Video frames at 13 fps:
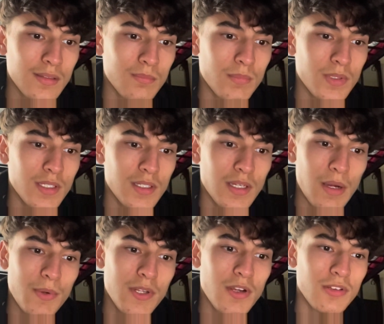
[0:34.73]
But I
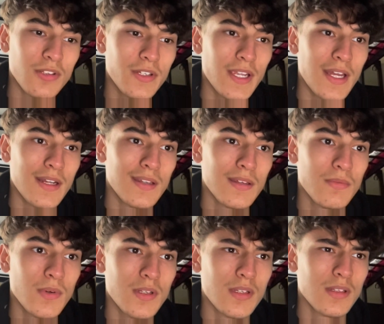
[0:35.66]
want to go look at it. He
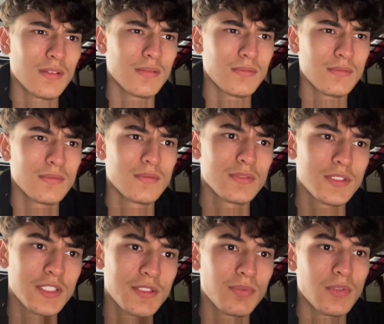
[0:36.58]
wanted
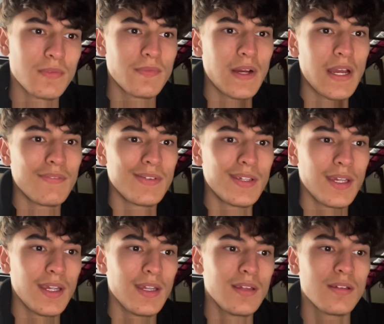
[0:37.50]
six point five
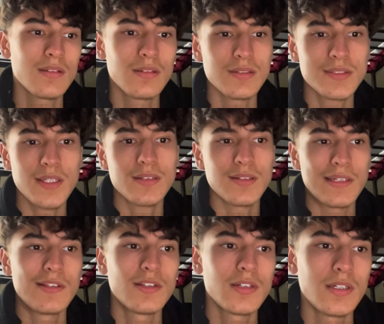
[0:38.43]
K. It's like a
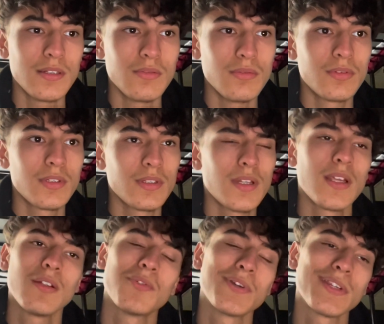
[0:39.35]
dealer in or
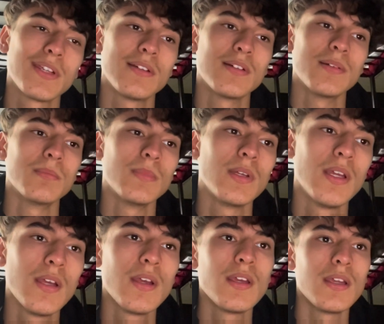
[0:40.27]
not Oregon, um,
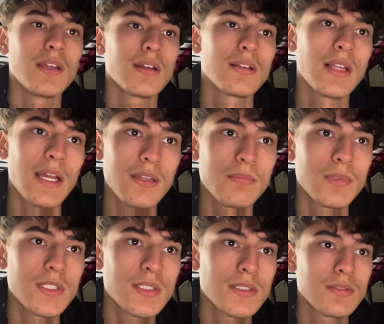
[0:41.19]
in
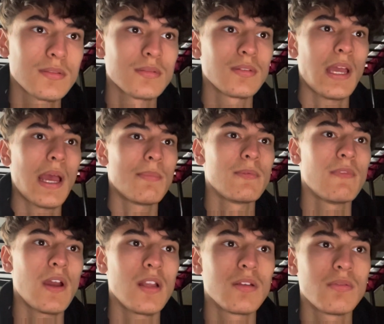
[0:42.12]
Clackamas, Happy
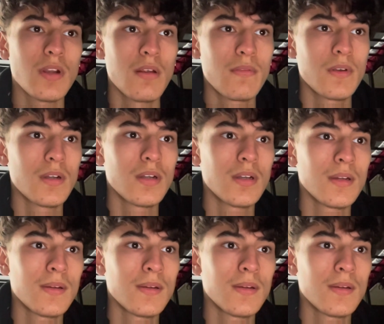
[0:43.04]
Valley, whatever.